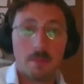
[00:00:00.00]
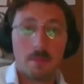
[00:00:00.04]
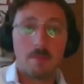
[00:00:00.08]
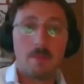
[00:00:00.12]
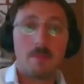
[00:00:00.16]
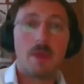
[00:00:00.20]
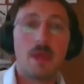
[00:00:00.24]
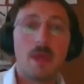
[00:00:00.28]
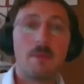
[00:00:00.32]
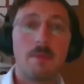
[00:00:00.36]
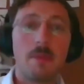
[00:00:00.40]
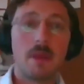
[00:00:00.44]

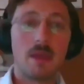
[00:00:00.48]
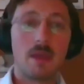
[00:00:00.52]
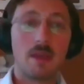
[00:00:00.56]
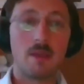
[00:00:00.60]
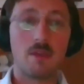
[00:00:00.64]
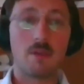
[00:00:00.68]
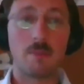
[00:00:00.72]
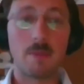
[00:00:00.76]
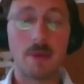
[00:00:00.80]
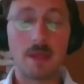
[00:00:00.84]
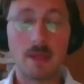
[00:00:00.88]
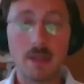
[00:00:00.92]
maybe
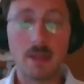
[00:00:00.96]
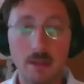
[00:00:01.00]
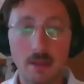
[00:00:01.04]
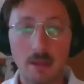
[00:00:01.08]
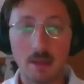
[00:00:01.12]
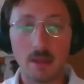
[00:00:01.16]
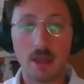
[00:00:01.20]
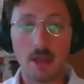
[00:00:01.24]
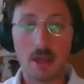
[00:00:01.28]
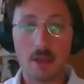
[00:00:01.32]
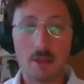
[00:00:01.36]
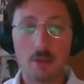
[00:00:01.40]

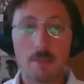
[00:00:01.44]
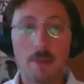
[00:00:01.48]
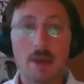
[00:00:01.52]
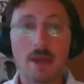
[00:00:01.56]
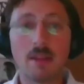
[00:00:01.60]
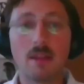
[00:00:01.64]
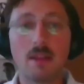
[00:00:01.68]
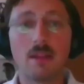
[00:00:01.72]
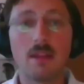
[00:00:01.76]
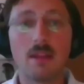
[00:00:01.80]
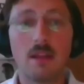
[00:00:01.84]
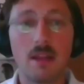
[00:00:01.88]

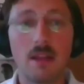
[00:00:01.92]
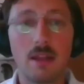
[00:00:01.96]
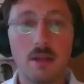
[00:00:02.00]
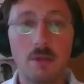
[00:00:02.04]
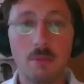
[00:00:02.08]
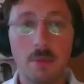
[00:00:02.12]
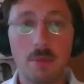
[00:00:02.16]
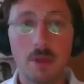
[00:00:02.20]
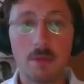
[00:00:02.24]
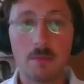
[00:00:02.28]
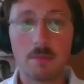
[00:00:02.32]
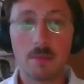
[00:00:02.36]
expected a little
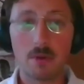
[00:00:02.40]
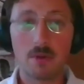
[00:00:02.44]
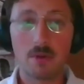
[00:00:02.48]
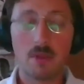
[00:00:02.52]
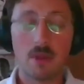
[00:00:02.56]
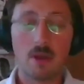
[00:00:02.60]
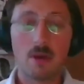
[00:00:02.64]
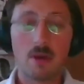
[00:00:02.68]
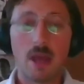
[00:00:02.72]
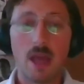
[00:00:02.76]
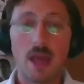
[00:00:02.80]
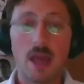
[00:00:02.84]
bit, but
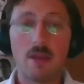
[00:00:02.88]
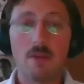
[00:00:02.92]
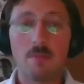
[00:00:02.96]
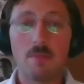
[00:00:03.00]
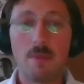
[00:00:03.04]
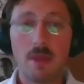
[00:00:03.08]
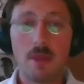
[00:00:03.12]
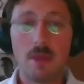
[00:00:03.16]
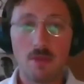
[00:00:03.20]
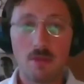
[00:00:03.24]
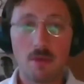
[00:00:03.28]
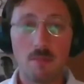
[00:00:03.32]
there has
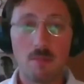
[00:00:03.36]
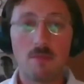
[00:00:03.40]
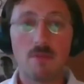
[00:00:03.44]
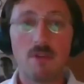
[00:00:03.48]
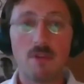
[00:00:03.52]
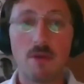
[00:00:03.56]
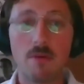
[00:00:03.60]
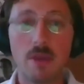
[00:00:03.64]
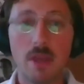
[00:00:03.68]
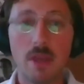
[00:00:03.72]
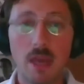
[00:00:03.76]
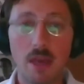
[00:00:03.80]
been some
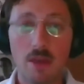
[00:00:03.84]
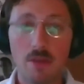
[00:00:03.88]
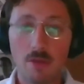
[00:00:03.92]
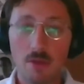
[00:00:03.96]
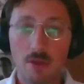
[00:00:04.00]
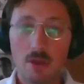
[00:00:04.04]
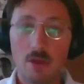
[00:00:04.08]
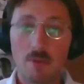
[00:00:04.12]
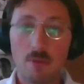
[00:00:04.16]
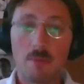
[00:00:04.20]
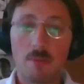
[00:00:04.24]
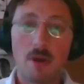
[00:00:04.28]

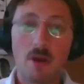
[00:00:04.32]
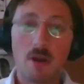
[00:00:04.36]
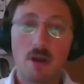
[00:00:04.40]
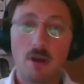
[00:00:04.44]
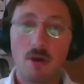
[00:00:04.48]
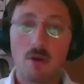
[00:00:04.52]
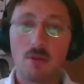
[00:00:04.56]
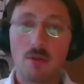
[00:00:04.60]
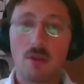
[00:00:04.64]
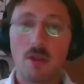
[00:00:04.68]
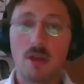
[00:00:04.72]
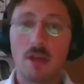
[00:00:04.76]
variation among
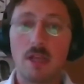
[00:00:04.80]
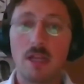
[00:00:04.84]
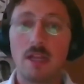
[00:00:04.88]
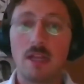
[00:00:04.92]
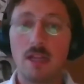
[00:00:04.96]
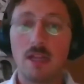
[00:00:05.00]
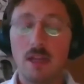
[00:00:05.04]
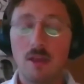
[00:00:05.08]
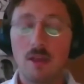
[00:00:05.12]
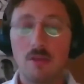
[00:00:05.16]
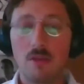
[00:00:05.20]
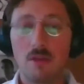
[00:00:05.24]
all the
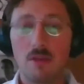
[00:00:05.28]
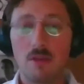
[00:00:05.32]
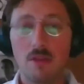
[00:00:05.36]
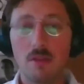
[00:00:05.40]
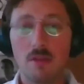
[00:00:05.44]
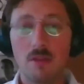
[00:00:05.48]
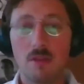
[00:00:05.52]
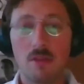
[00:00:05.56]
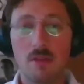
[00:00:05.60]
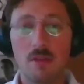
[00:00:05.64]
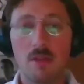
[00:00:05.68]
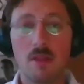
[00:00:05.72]

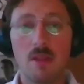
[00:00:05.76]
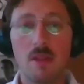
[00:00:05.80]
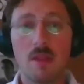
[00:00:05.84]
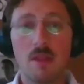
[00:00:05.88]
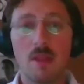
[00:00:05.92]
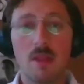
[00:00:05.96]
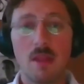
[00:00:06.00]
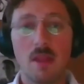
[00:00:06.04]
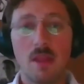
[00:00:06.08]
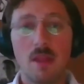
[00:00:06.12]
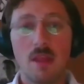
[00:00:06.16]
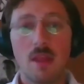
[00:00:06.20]
clinicians,
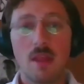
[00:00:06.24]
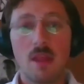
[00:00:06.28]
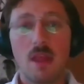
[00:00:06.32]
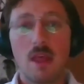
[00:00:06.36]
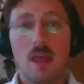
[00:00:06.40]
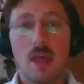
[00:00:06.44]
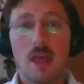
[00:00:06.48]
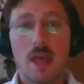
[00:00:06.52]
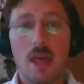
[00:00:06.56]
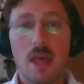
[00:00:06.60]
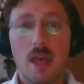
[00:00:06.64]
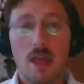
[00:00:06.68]

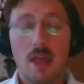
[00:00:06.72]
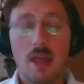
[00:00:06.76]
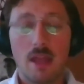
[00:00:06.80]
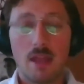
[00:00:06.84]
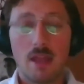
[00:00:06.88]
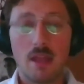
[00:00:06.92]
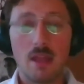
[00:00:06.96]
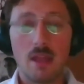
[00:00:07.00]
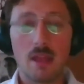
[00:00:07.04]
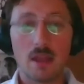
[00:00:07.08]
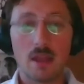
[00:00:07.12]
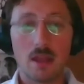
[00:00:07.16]

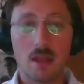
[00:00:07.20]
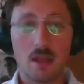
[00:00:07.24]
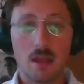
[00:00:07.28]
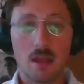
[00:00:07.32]
and